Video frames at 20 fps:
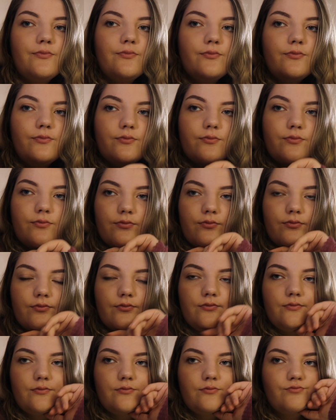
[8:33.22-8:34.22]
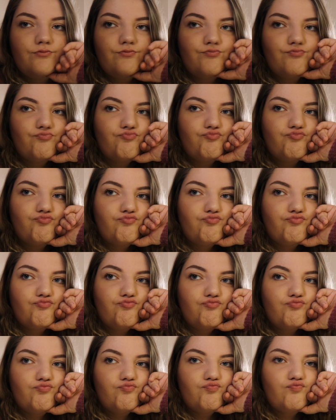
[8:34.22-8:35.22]

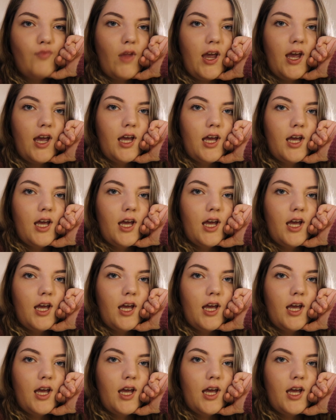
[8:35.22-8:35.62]
No one is speaking in this clip.